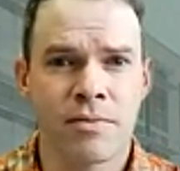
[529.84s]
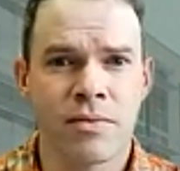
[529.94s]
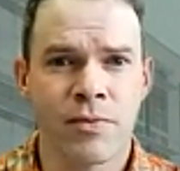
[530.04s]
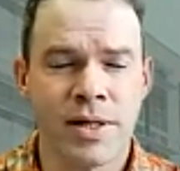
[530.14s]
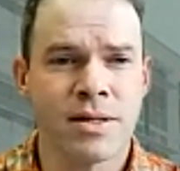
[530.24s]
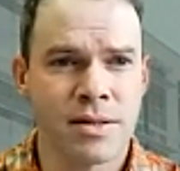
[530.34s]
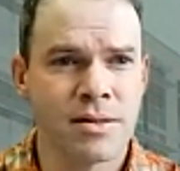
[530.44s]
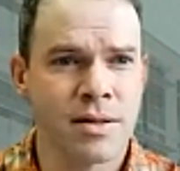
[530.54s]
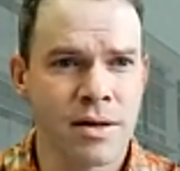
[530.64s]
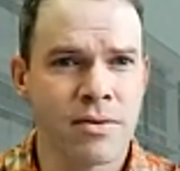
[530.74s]
when,
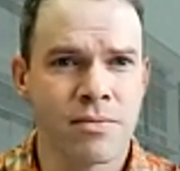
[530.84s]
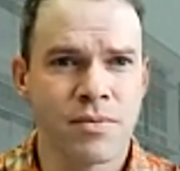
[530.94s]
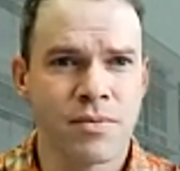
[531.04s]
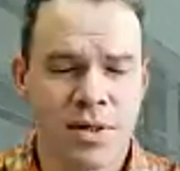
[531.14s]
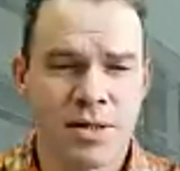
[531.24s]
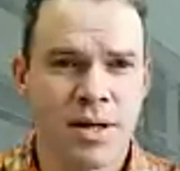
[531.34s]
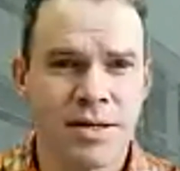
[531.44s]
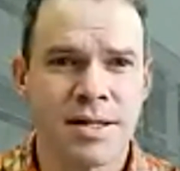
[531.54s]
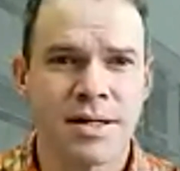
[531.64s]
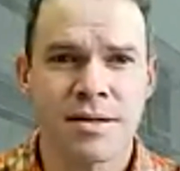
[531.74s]

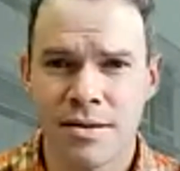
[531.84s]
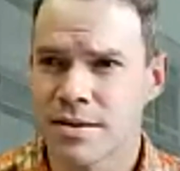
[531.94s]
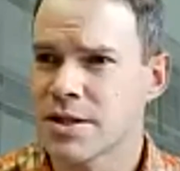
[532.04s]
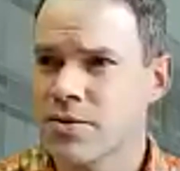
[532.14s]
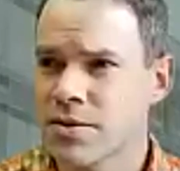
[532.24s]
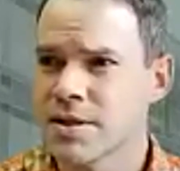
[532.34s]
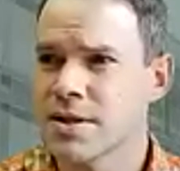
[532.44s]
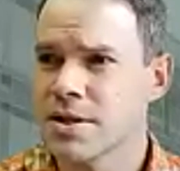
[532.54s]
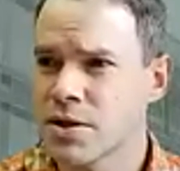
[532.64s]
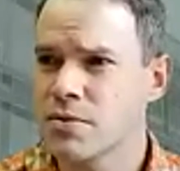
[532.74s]
considering these
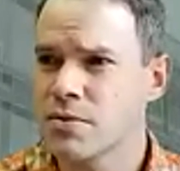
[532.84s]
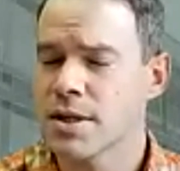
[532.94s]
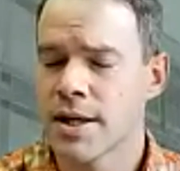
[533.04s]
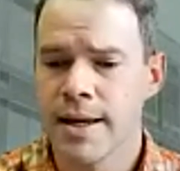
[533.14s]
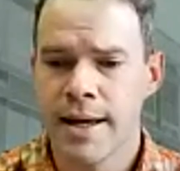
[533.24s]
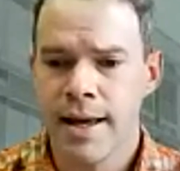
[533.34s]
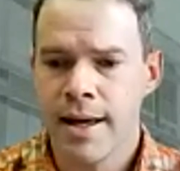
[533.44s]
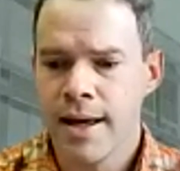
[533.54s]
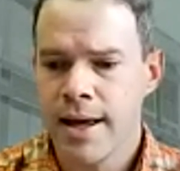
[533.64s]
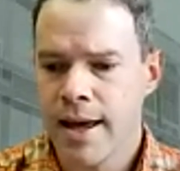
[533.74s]
issues.
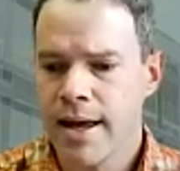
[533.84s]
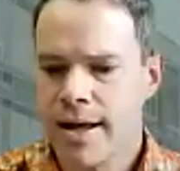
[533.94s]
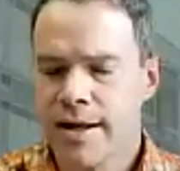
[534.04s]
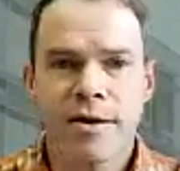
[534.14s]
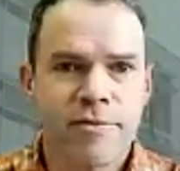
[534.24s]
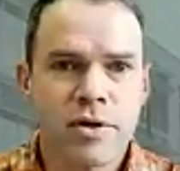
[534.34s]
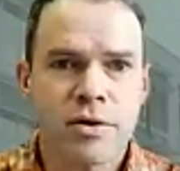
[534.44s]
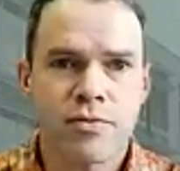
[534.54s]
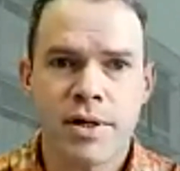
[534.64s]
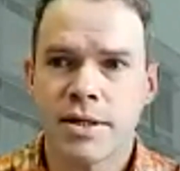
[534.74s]
And I think for
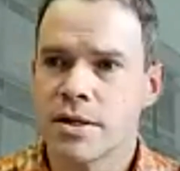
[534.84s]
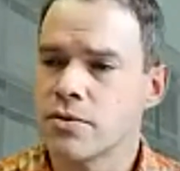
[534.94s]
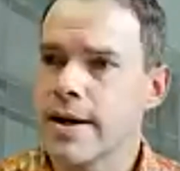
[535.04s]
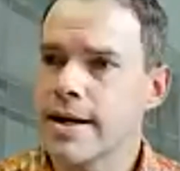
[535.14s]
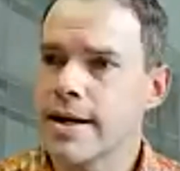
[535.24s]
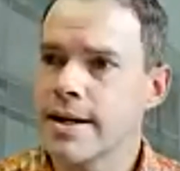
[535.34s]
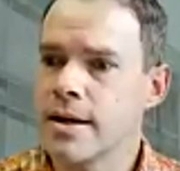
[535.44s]
good reasons, right?